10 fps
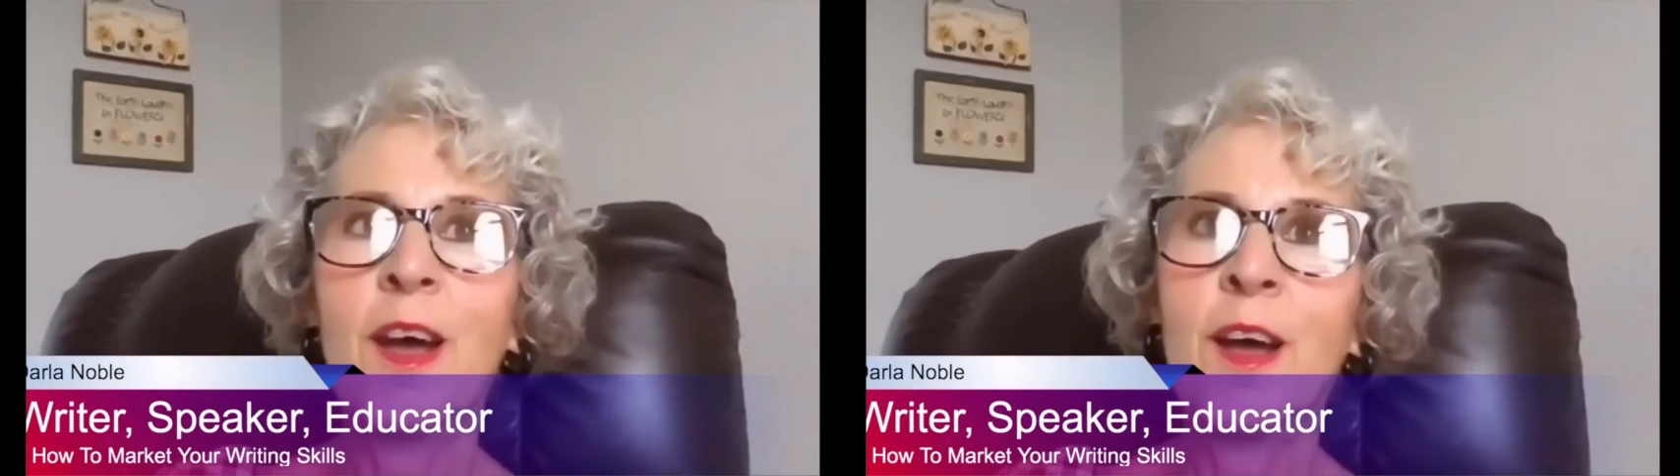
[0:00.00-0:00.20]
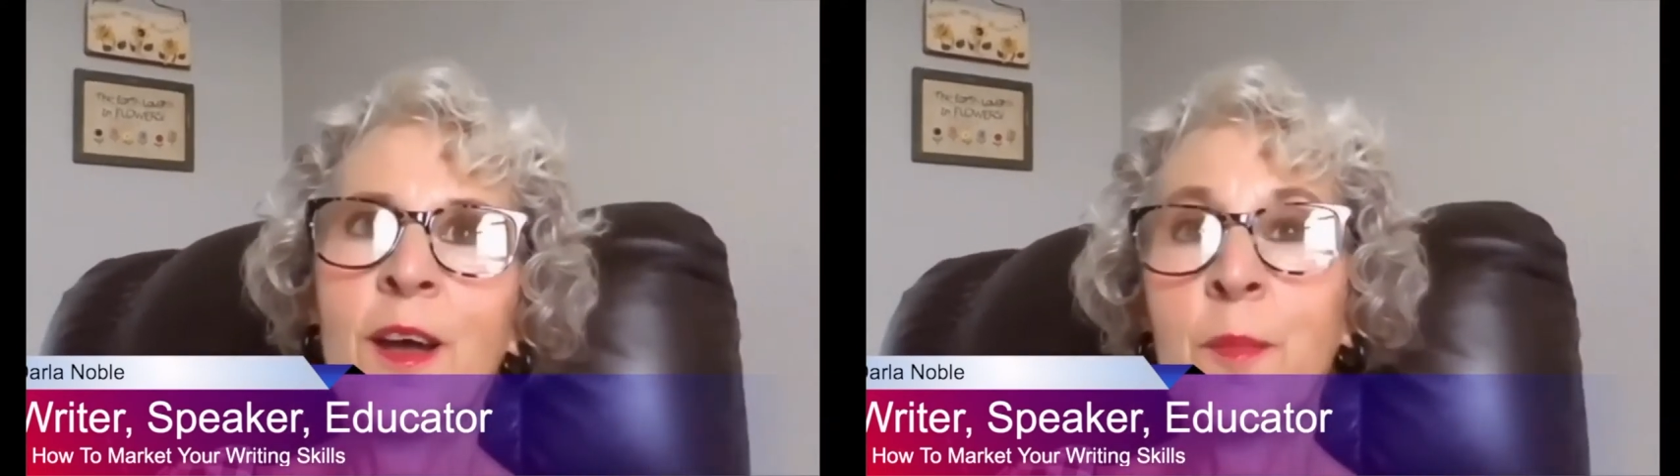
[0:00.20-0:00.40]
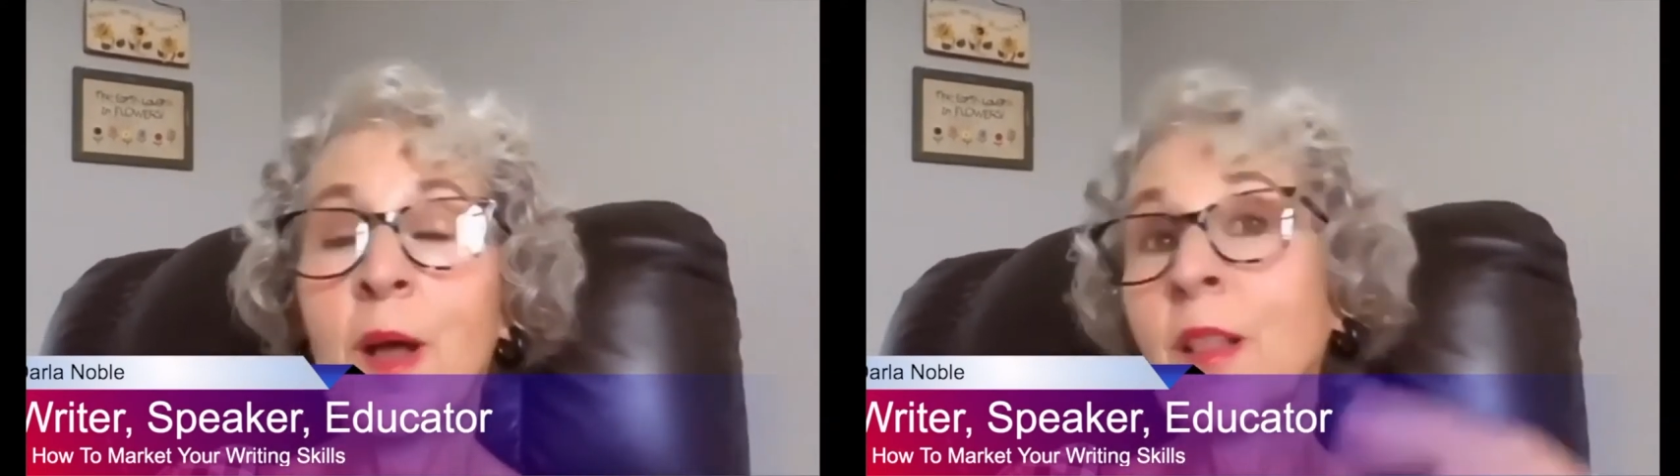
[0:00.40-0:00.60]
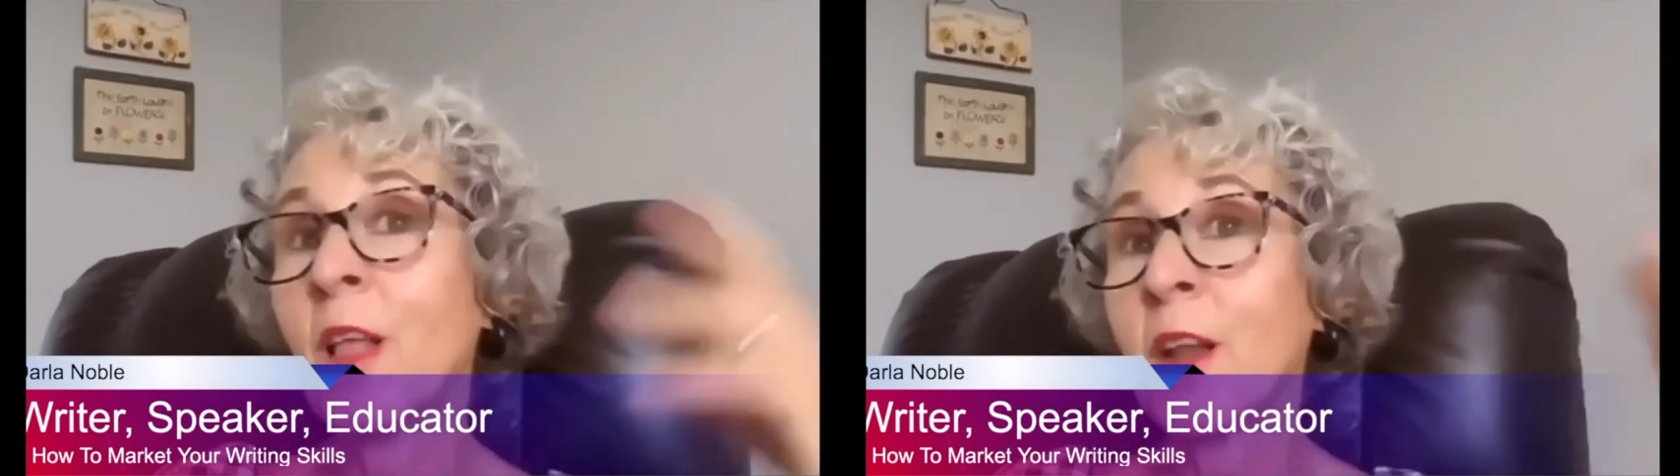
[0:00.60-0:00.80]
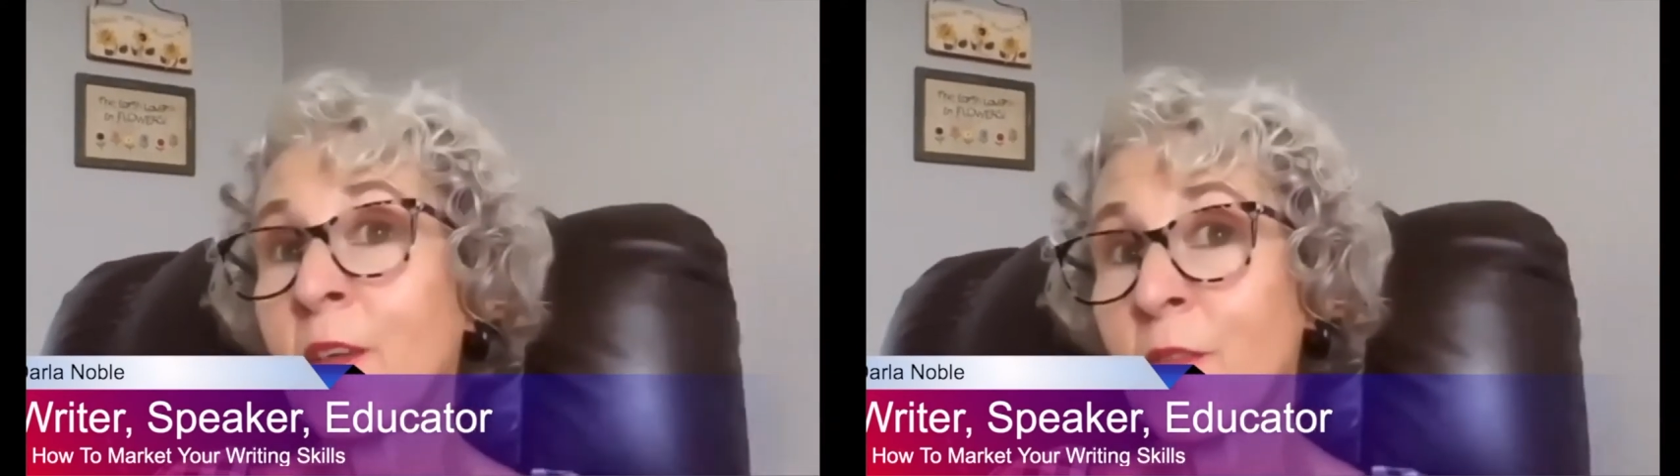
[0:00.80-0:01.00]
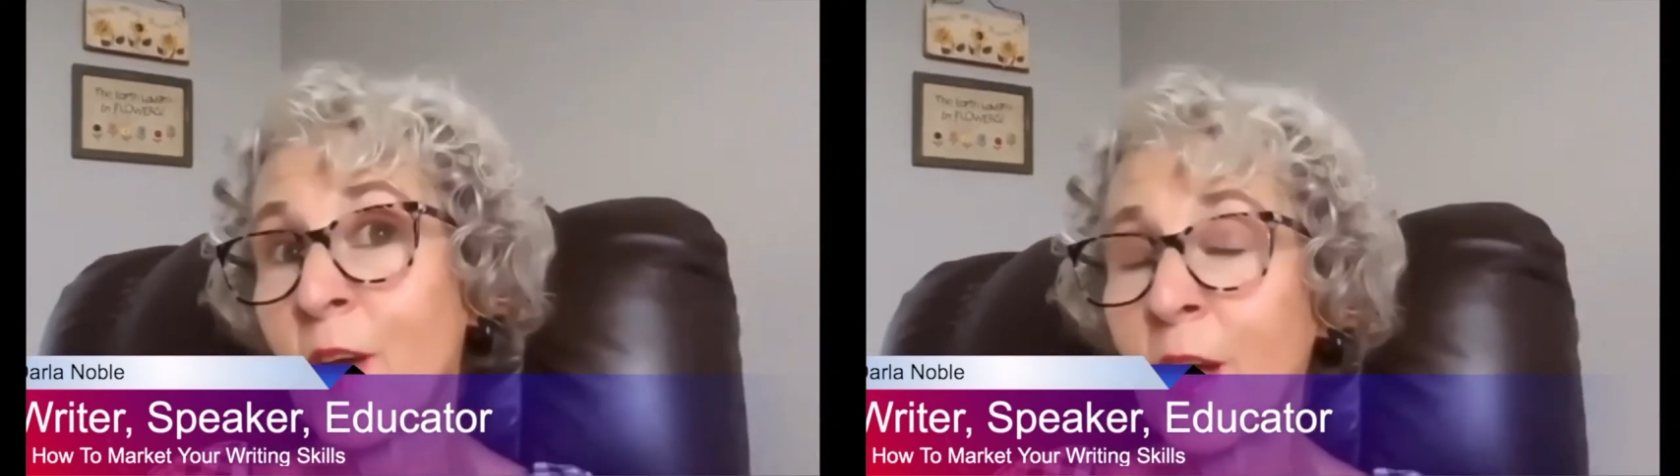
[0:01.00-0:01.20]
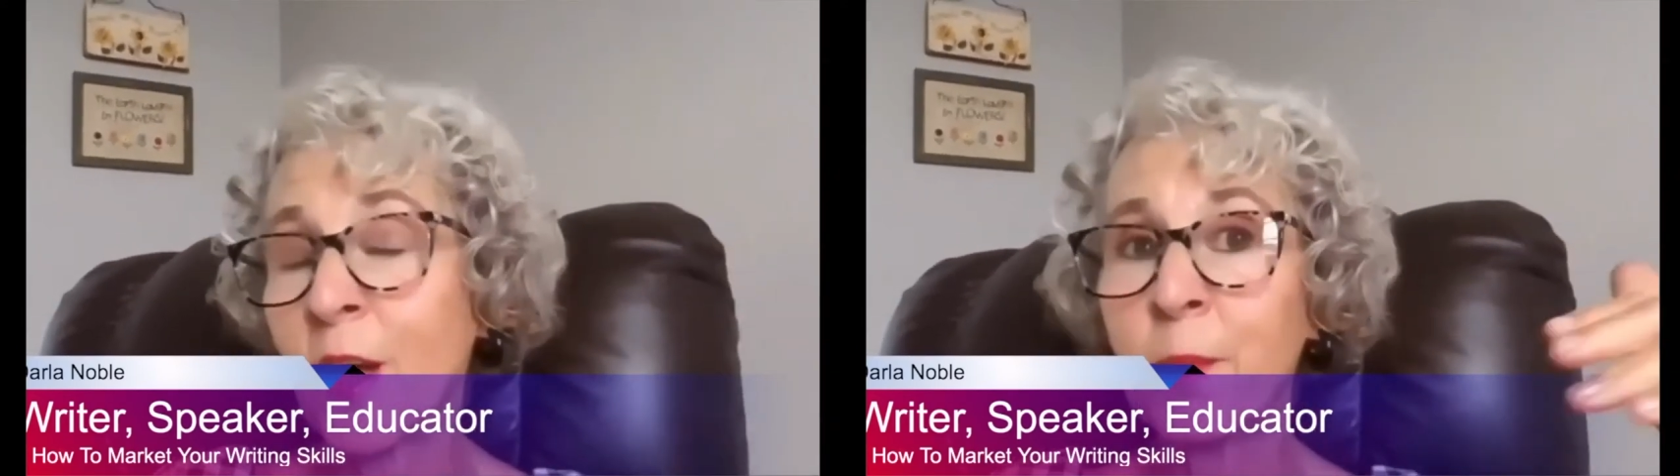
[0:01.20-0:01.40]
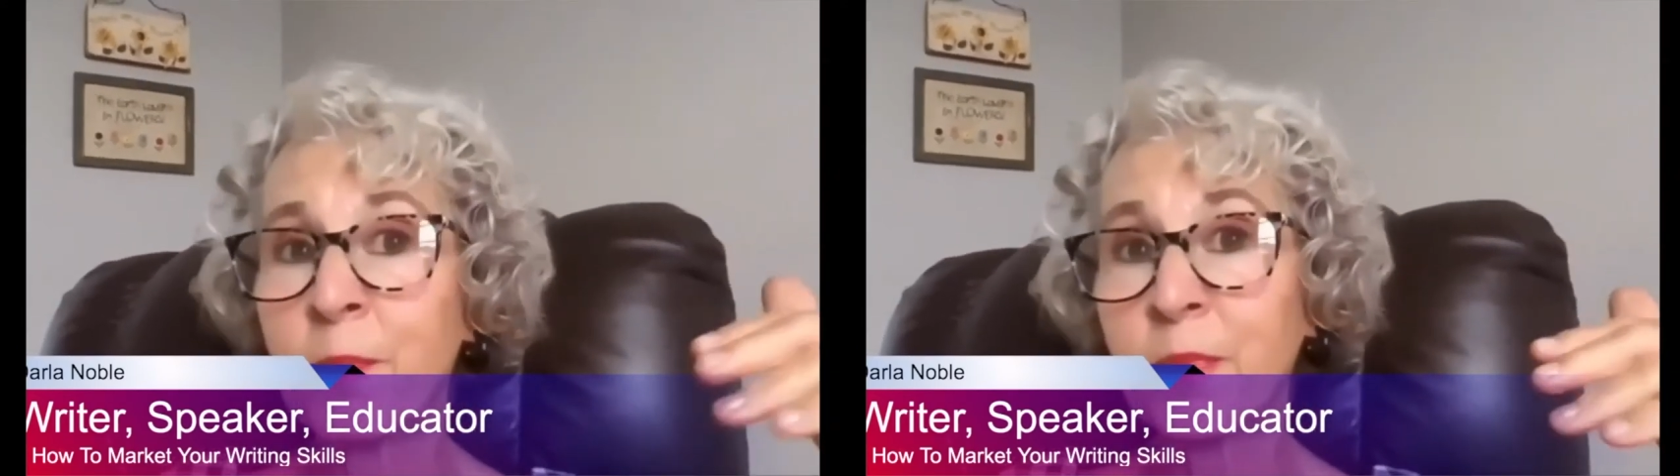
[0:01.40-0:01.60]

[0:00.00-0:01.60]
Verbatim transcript: um, a lot of um,